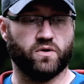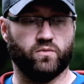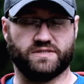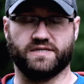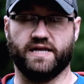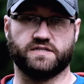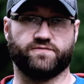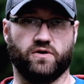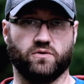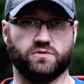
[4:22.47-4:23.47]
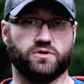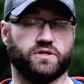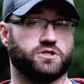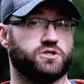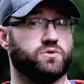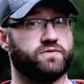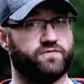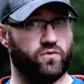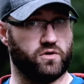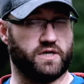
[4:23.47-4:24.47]
with today's phones, you can shoot in
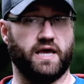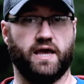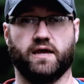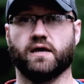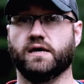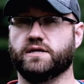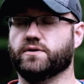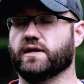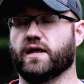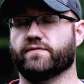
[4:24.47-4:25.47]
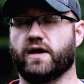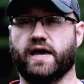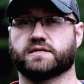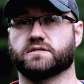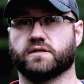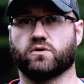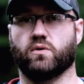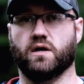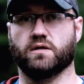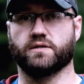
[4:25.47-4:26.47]
4K, you can have excellent
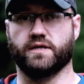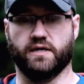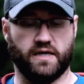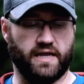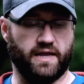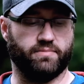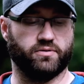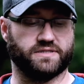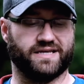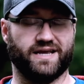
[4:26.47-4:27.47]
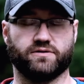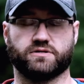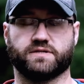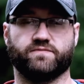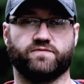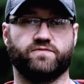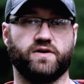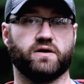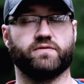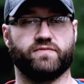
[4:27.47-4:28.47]
quality, and put together some
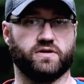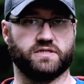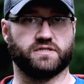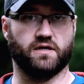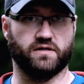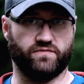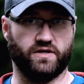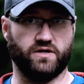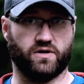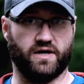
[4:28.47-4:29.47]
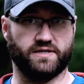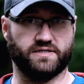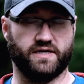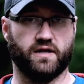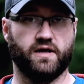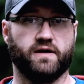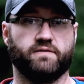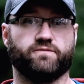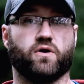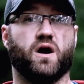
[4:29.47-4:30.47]
very, very solid video content
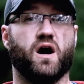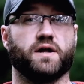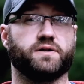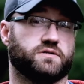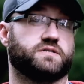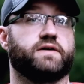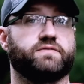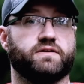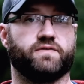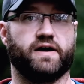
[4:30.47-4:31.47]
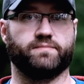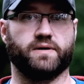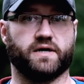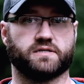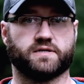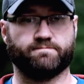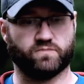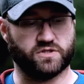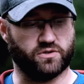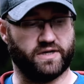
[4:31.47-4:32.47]
for under 75 bucks.
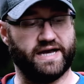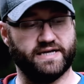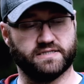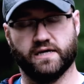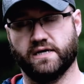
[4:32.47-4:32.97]
So guys,